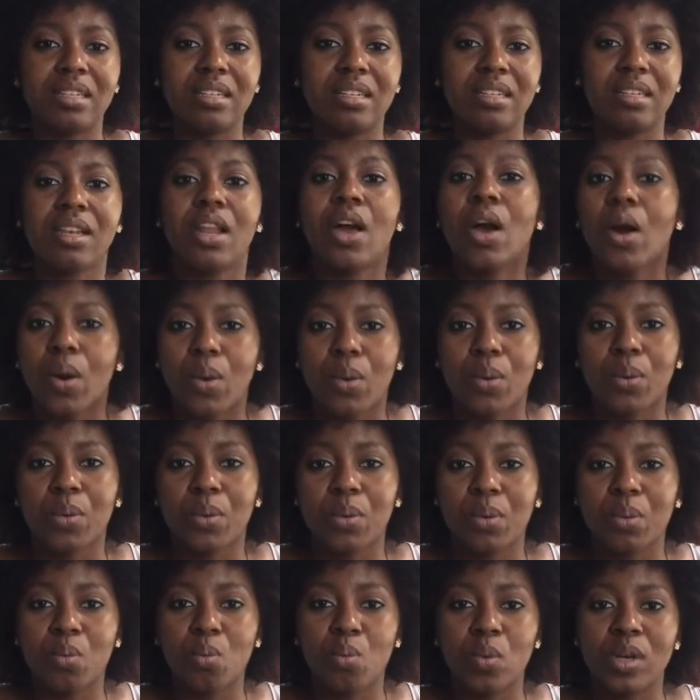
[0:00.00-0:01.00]
No,
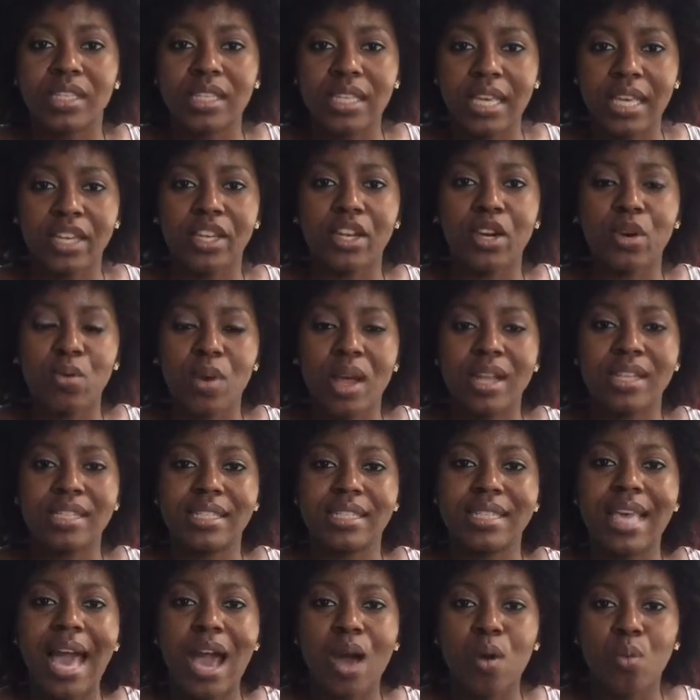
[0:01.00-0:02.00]
what's incorrect
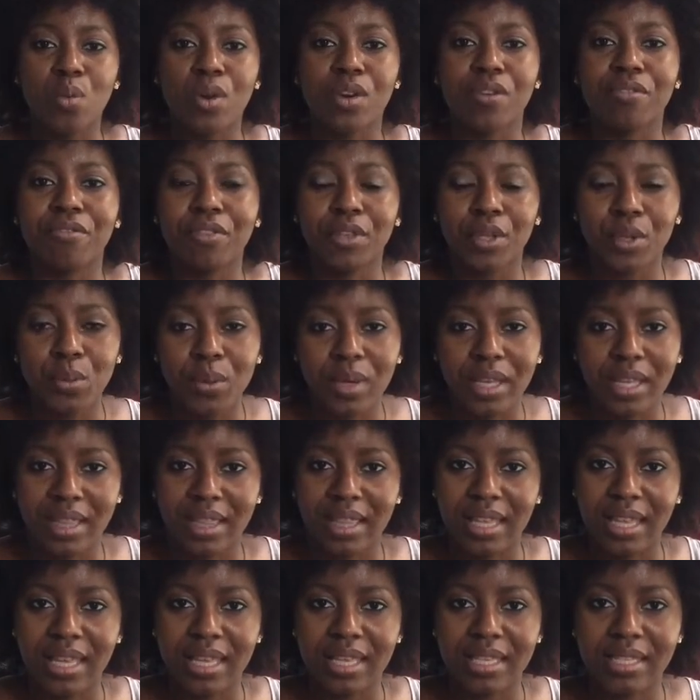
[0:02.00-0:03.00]
is how we're viewing
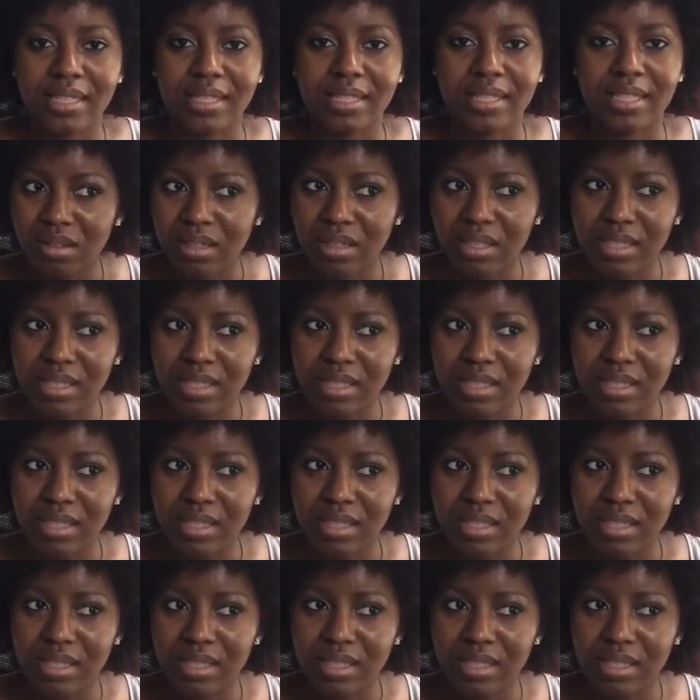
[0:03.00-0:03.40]
things.